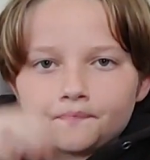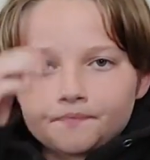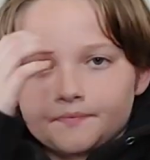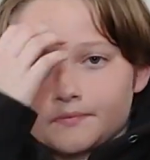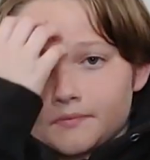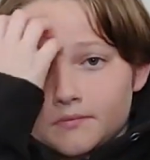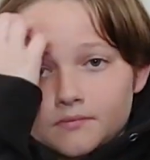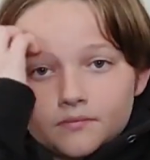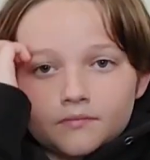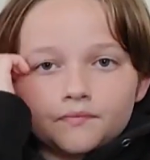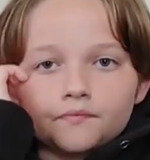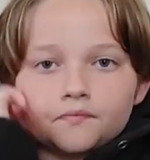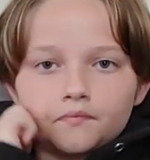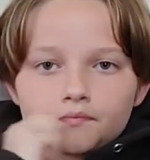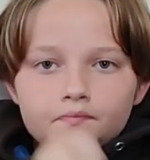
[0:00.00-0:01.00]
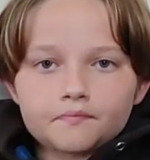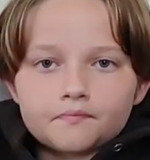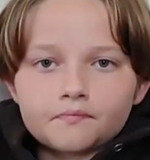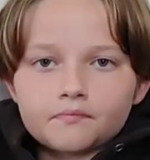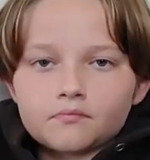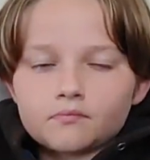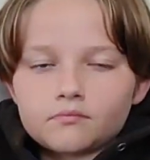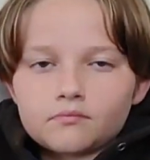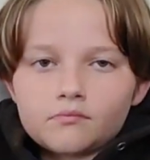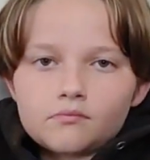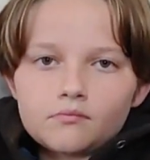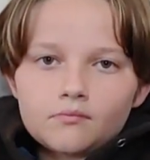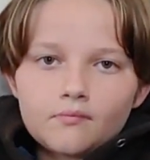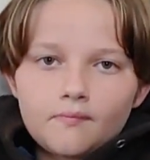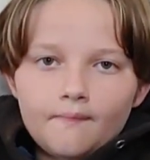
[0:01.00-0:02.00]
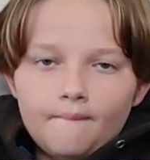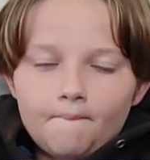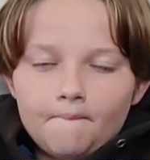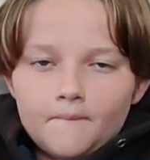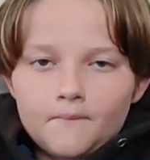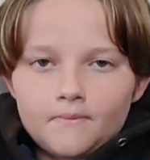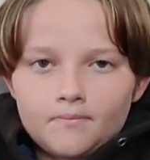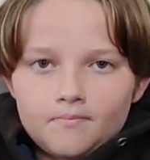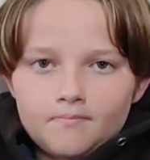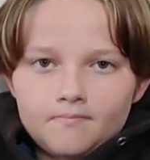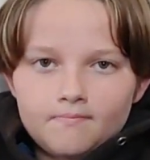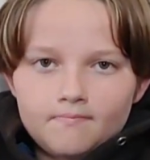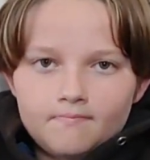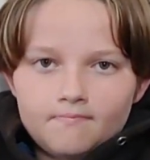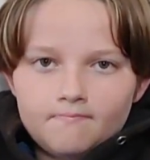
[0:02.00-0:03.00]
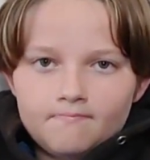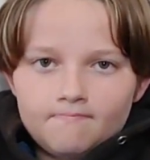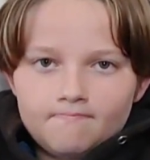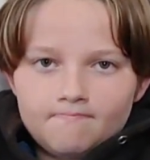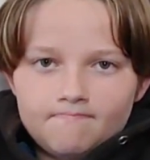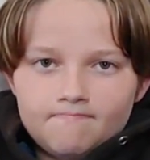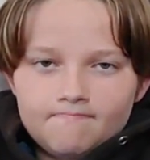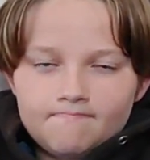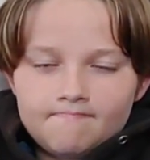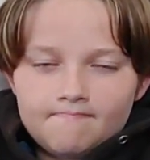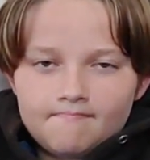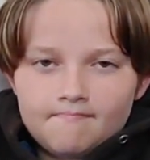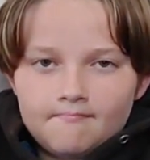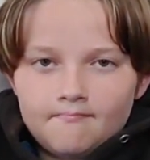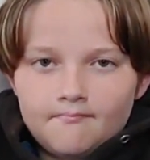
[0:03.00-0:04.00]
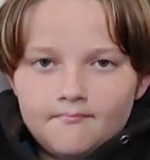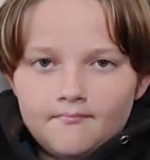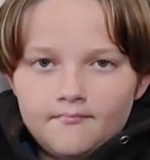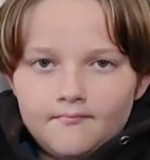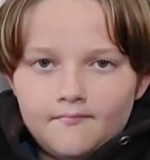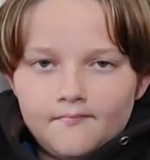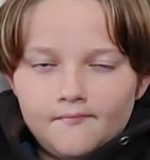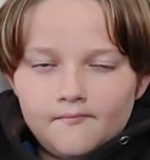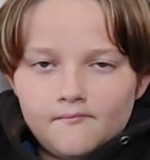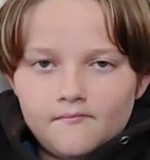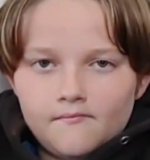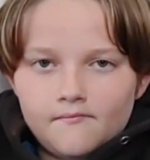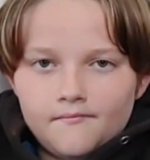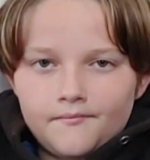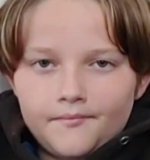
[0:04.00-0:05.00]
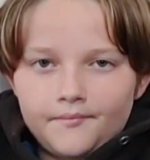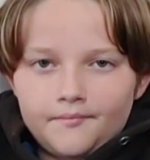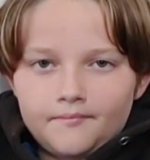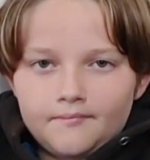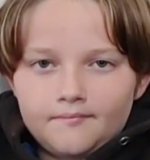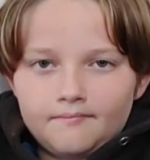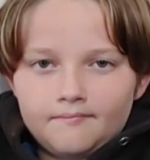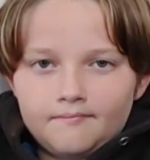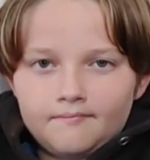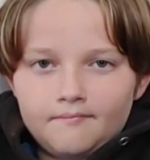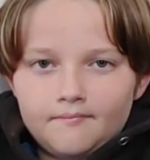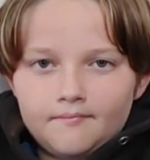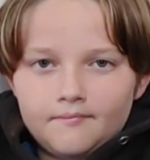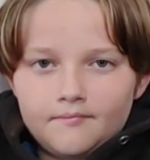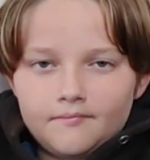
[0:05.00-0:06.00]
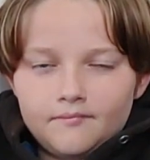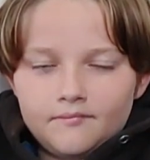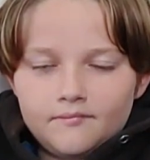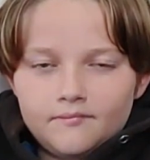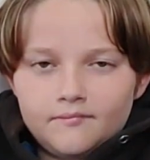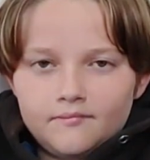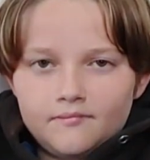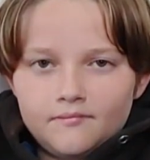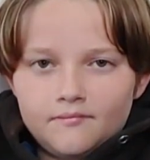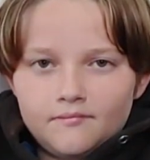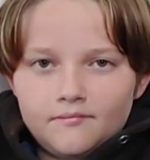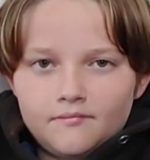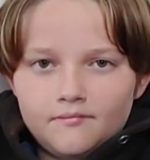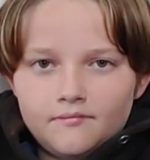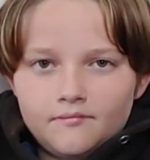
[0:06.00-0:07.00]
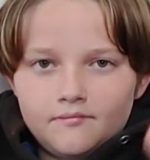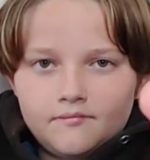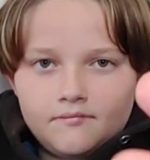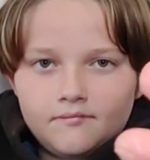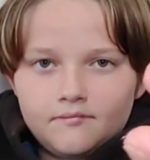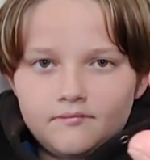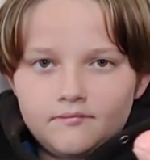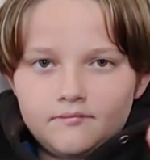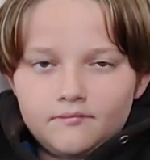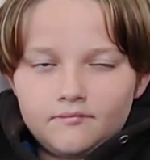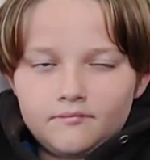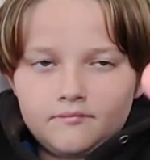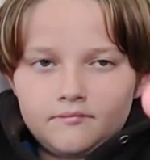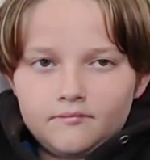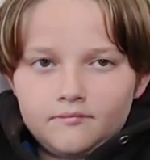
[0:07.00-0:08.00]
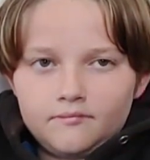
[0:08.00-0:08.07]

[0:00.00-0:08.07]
This person isn't speaking.